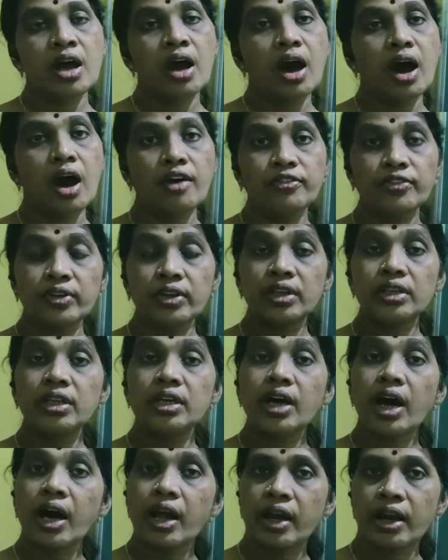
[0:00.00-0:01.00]
after
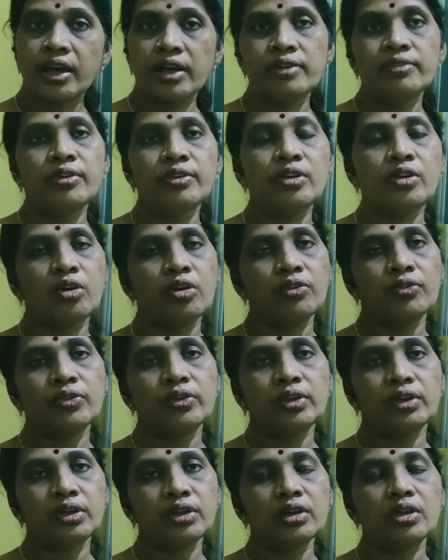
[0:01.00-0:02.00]
the arrival of
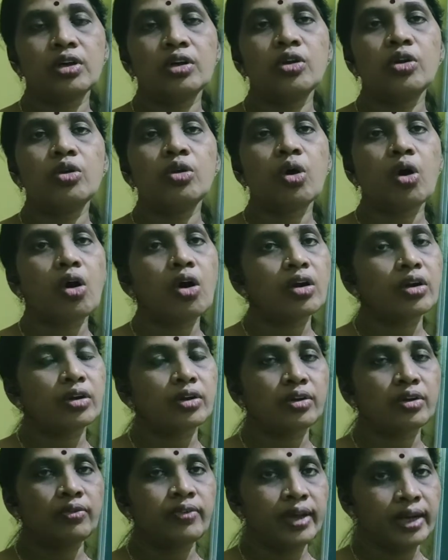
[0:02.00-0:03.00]
the Lord
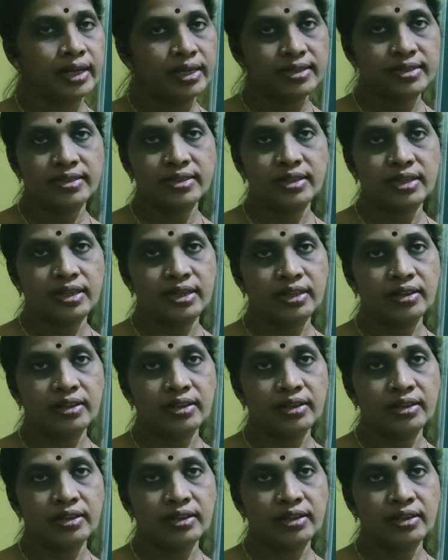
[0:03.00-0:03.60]
Wellesley.